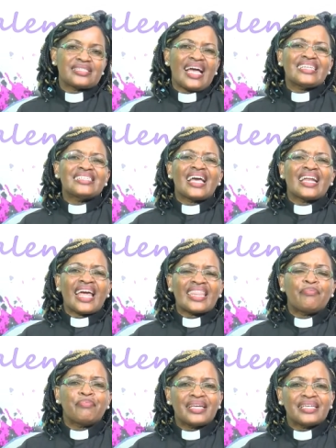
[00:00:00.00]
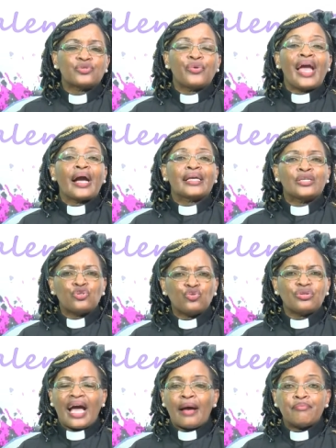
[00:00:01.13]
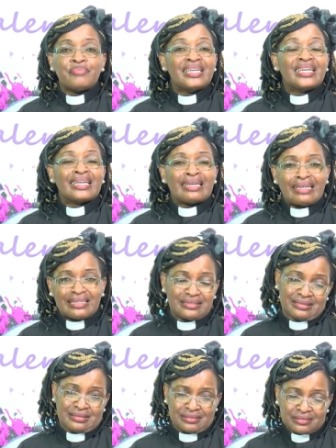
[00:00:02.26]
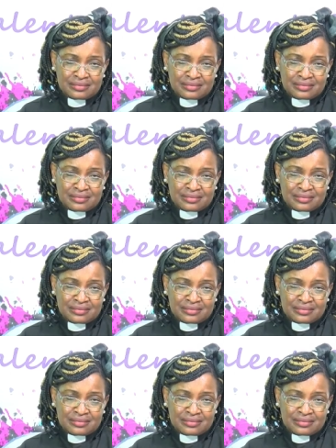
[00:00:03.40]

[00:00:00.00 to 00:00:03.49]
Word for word: that is another place where youth are being killed